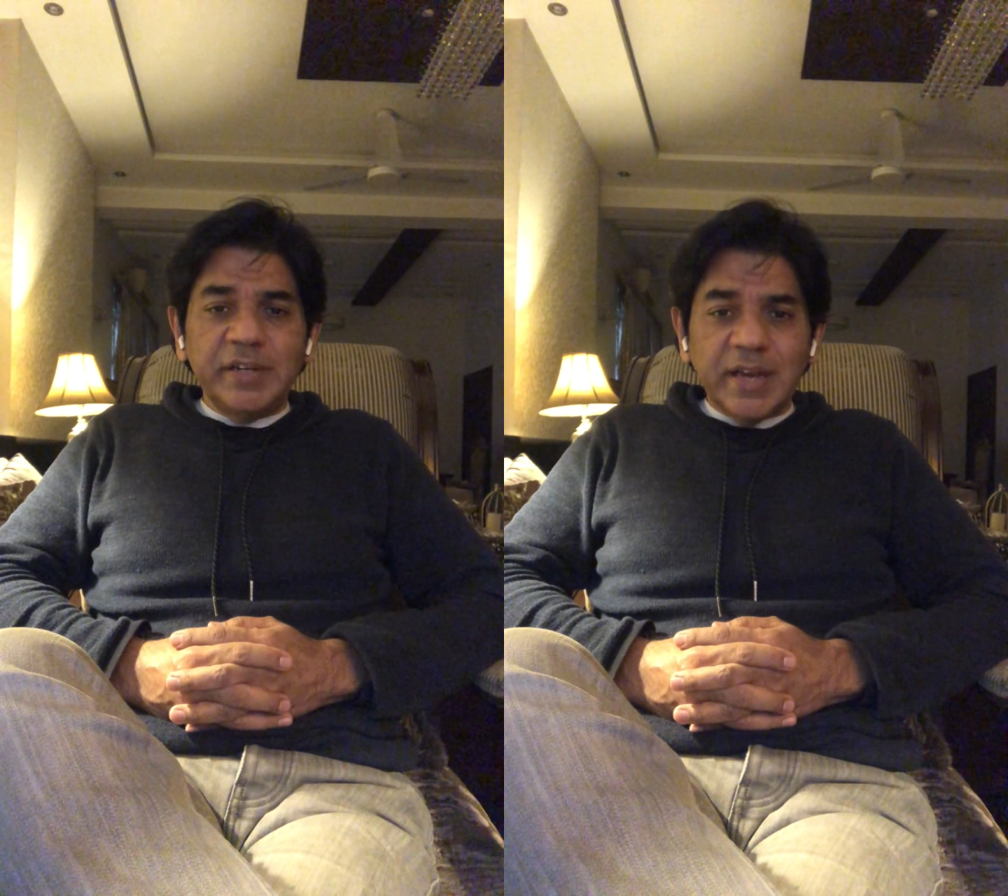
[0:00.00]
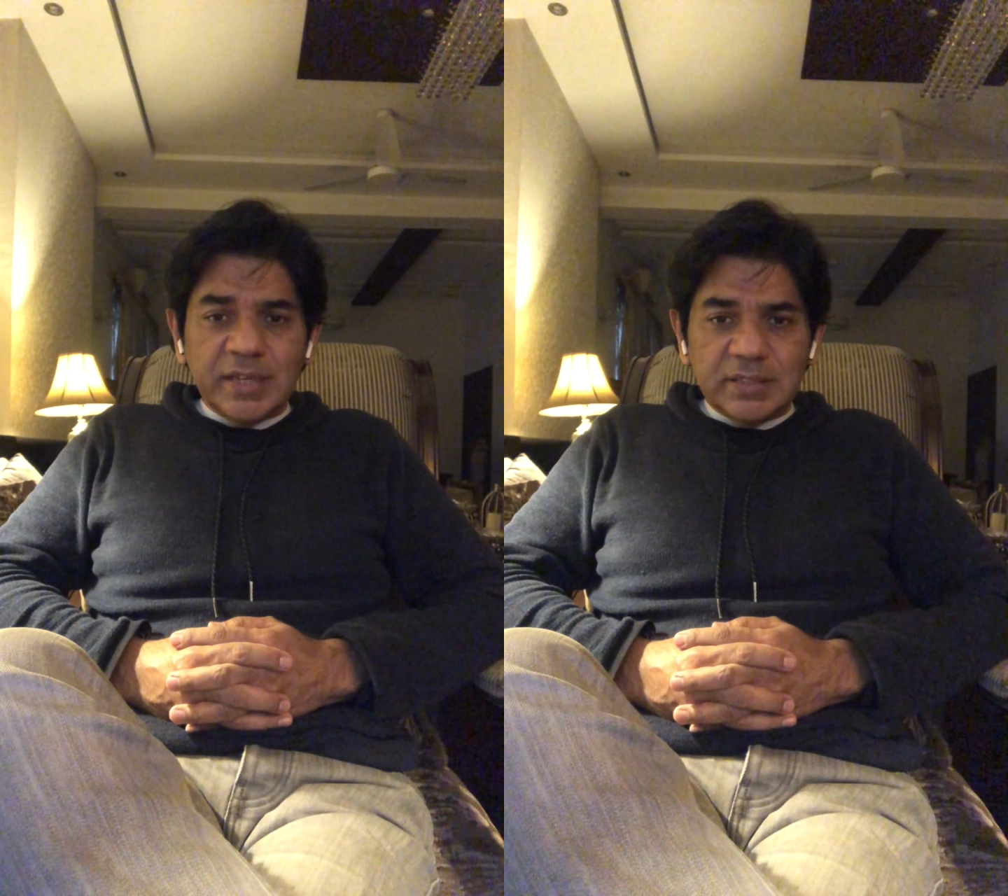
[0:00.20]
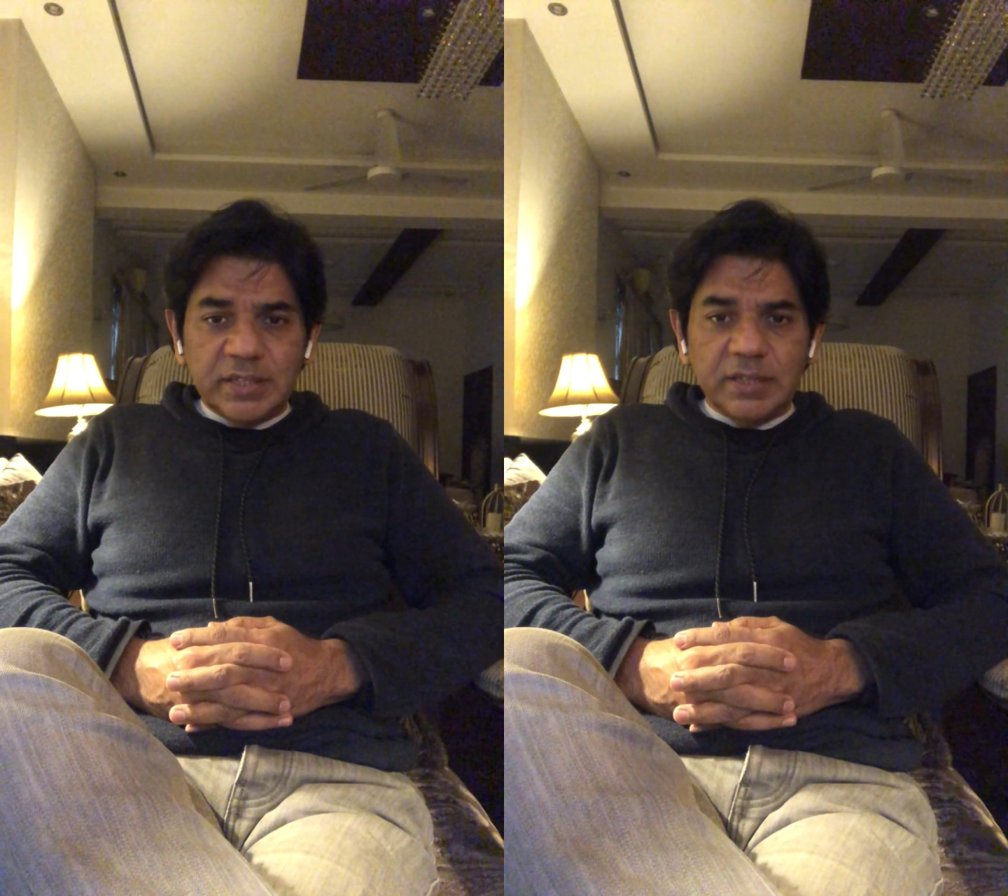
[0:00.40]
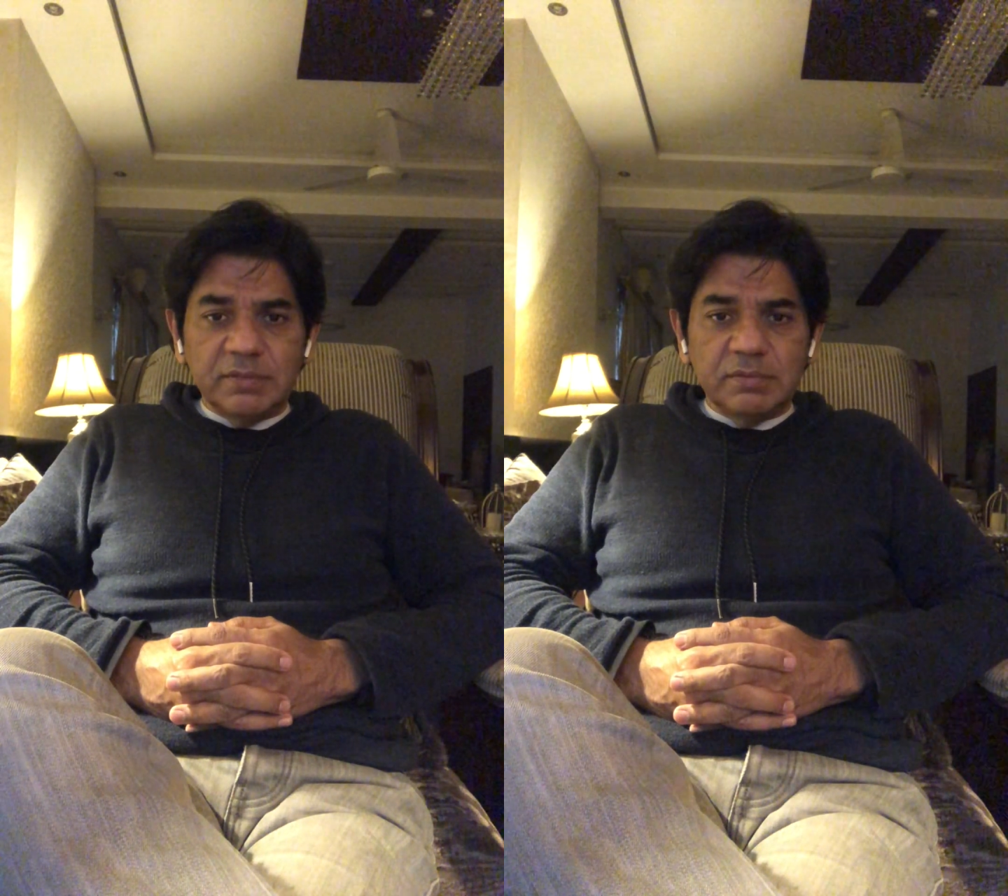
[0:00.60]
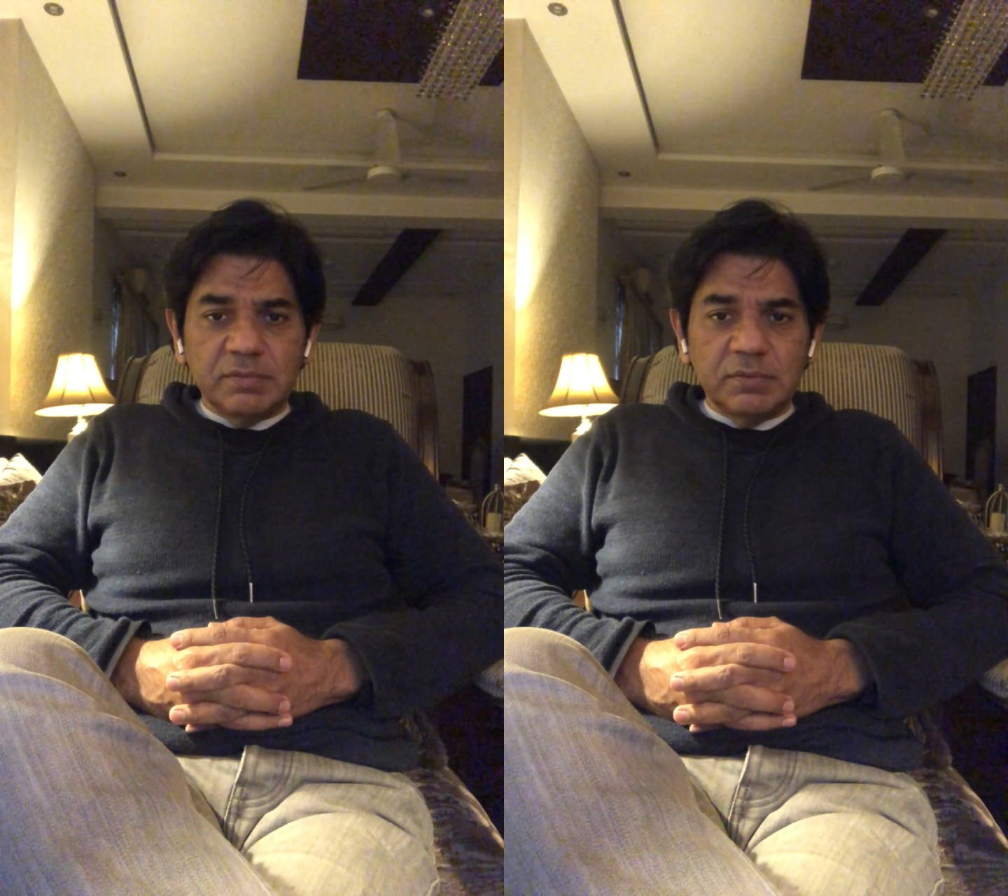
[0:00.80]
nicely,
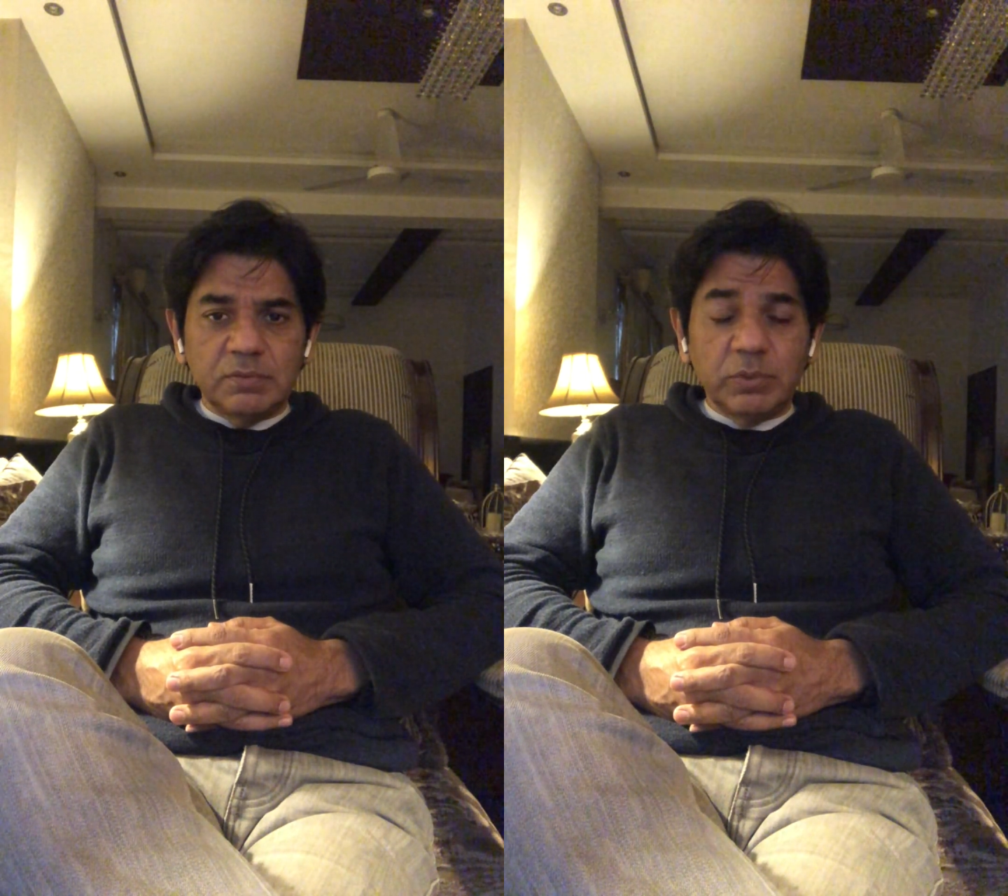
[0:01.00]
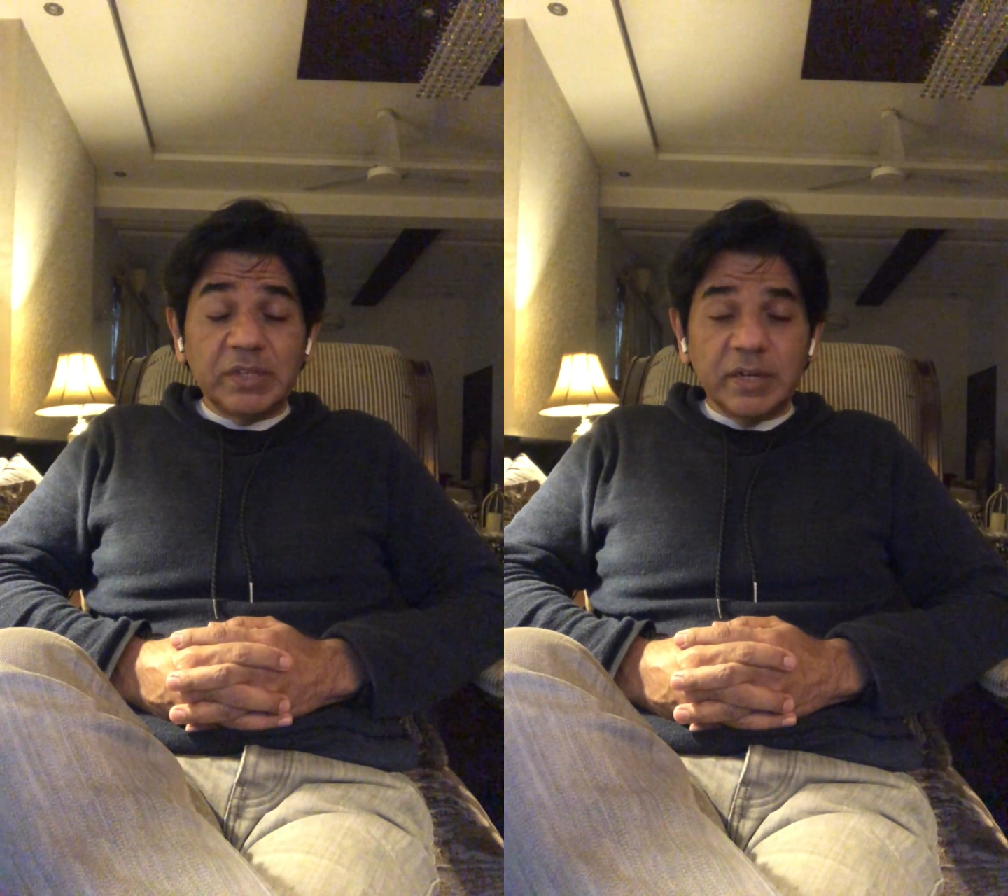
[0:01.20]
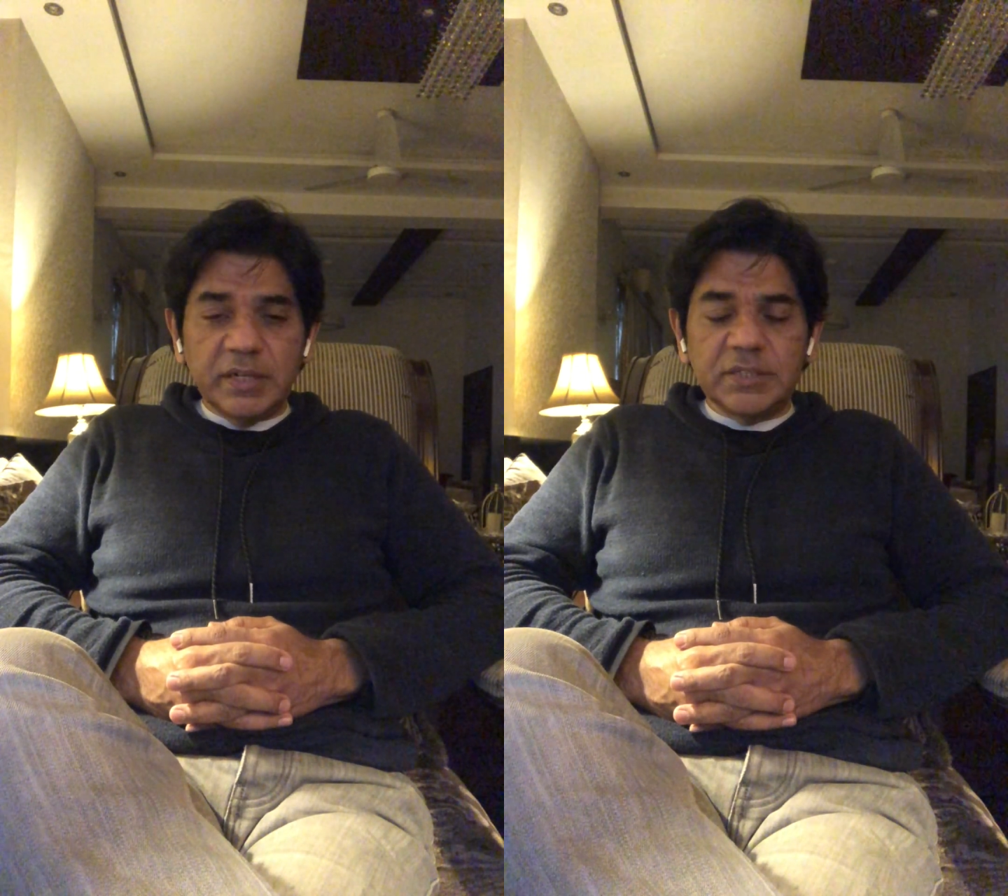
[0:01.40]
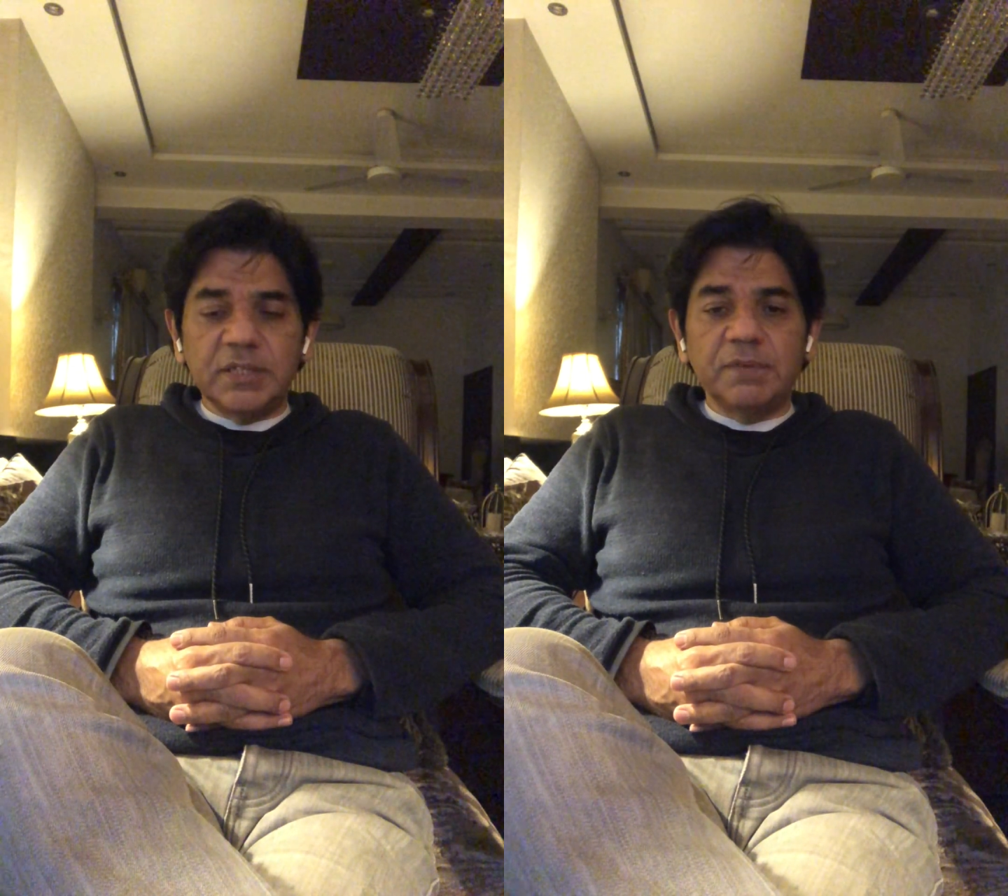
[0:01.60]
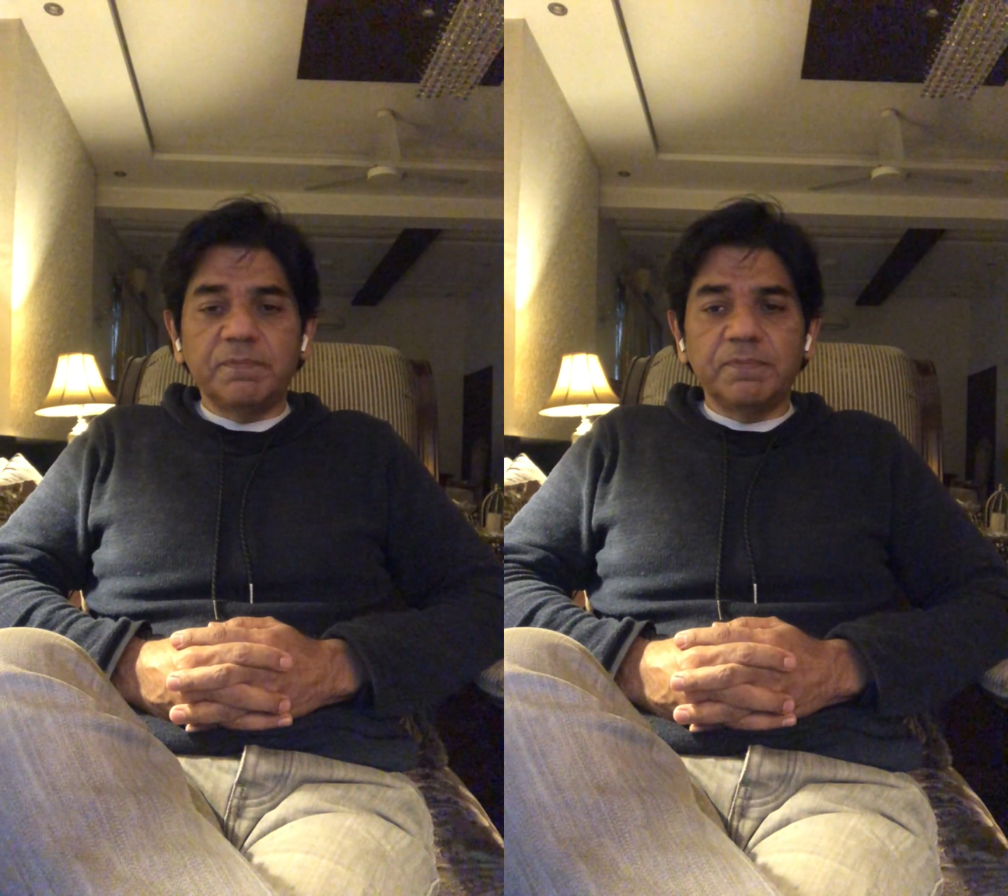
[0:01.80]
with courtesy.